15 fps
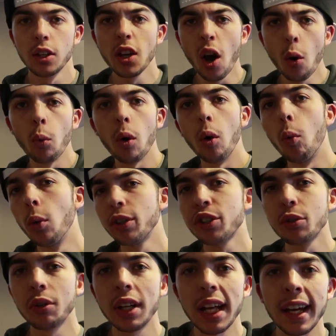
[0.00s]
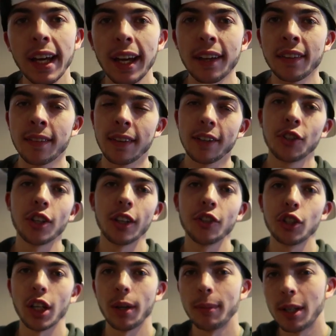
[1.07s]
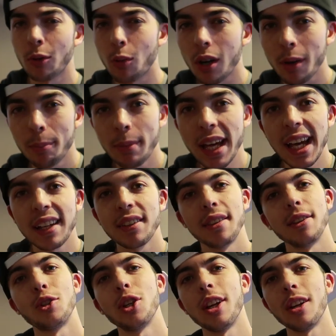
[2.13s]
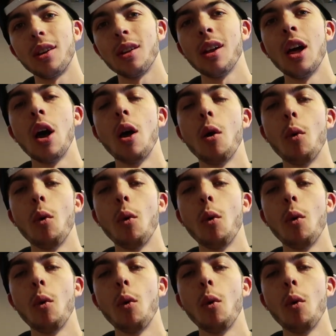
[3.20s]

Yo, what's going on guys? D J Jamin here. Welcome back to the channel.